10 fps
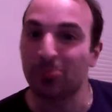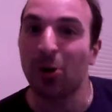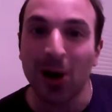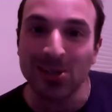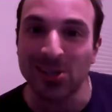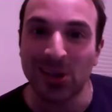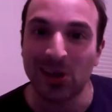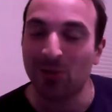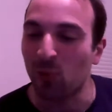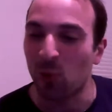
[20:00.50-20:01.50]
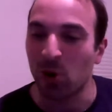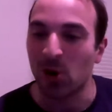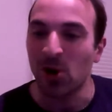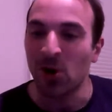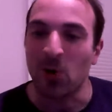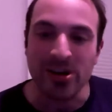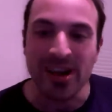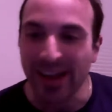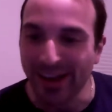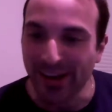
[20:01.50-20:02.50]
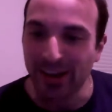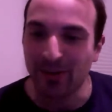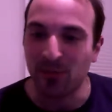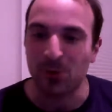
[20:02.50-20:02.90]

positive or negative